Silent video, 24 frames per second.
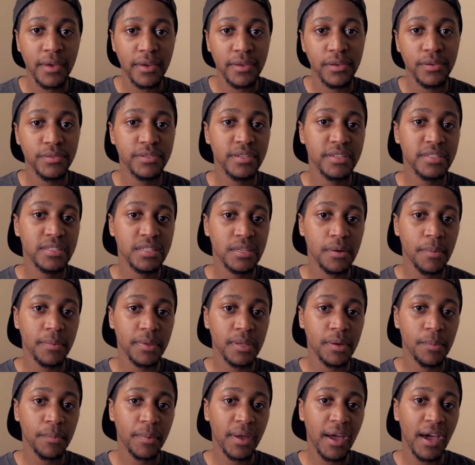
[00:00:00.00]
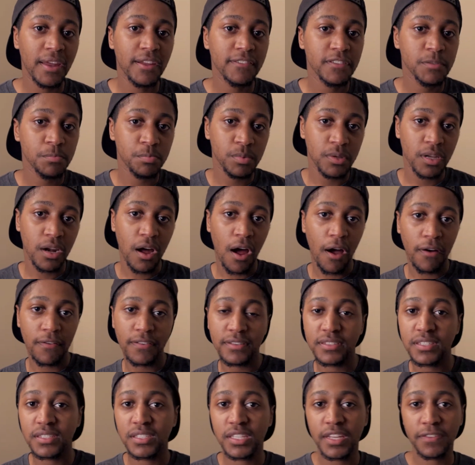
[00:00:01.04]
you see some of them kind of split off
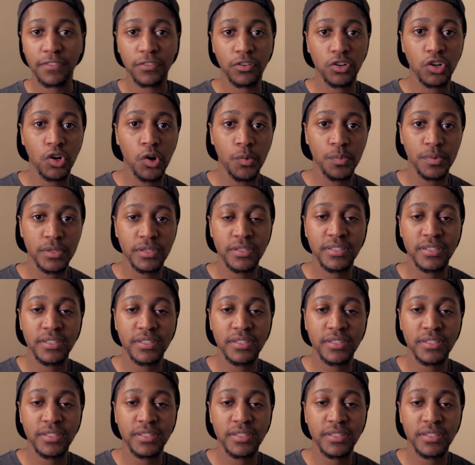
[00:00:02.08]
into different groups.